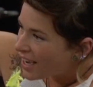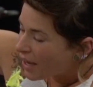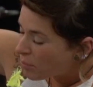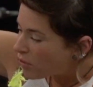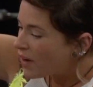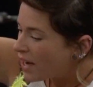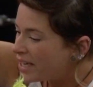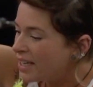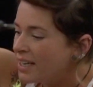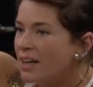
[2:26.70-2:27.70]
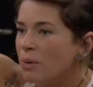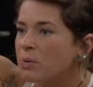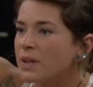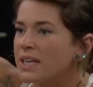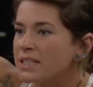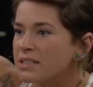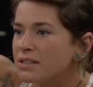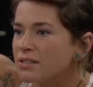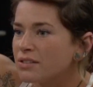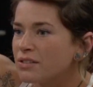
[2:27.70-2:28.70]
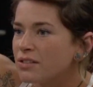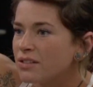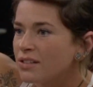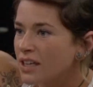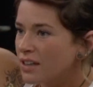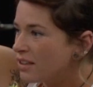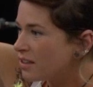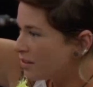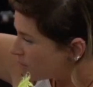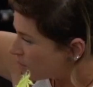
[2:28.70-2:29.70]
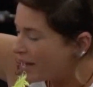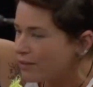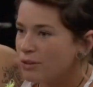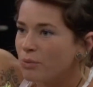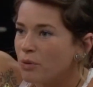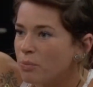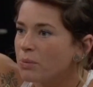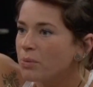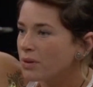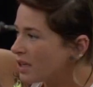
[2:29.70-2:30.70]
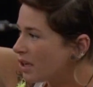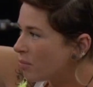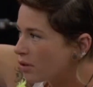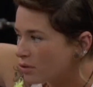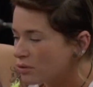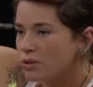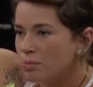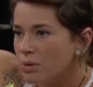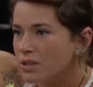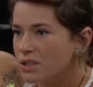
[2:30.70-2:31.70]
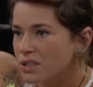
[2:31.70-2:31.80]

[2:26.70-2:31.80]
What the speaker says: provided a place in the bathroom for people to keep their toothbrushes.